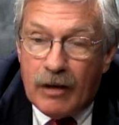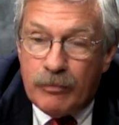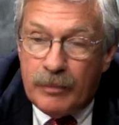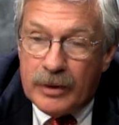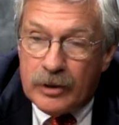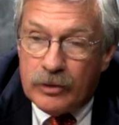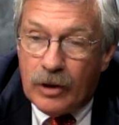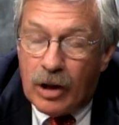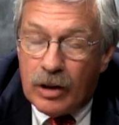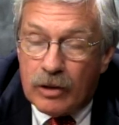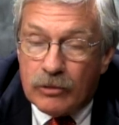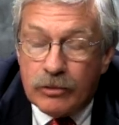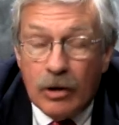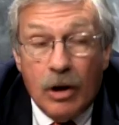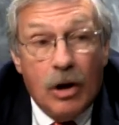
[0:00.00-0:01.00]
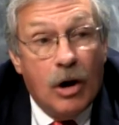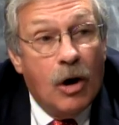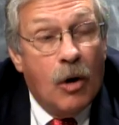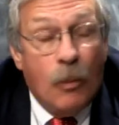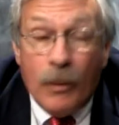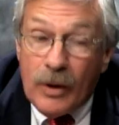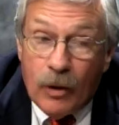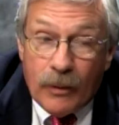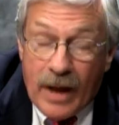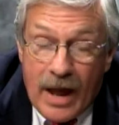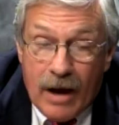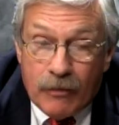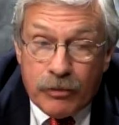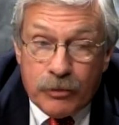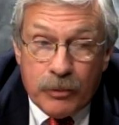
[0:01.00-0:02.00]
million. We don't
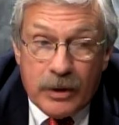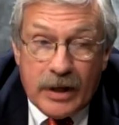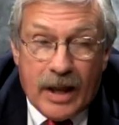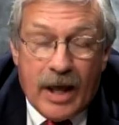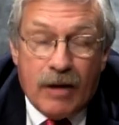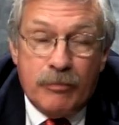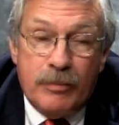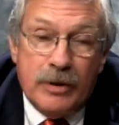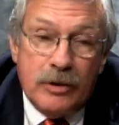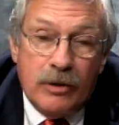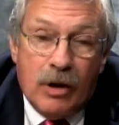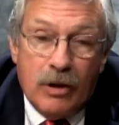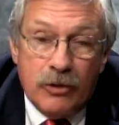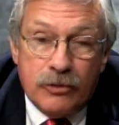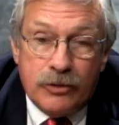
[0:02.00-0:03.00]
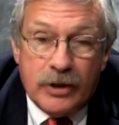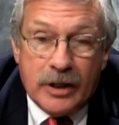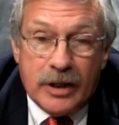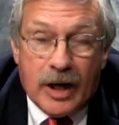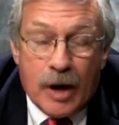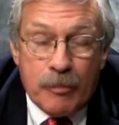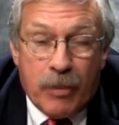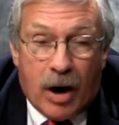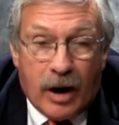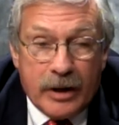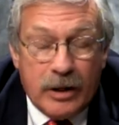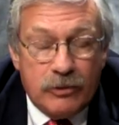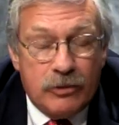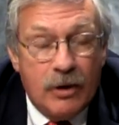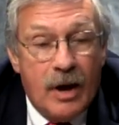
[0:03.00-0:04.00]
have $3.5 million sitting in our
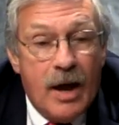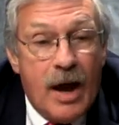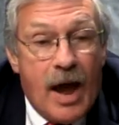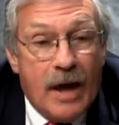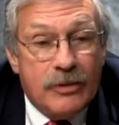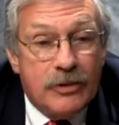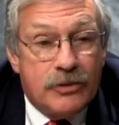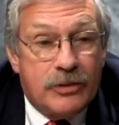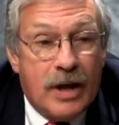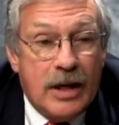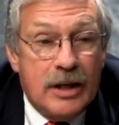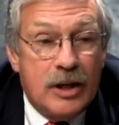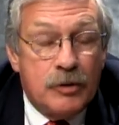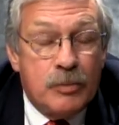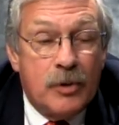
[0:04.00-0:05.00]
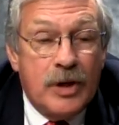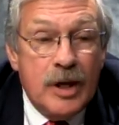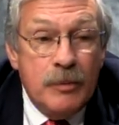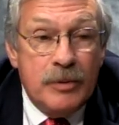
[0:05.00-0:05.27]
pockets, and the state has prohibited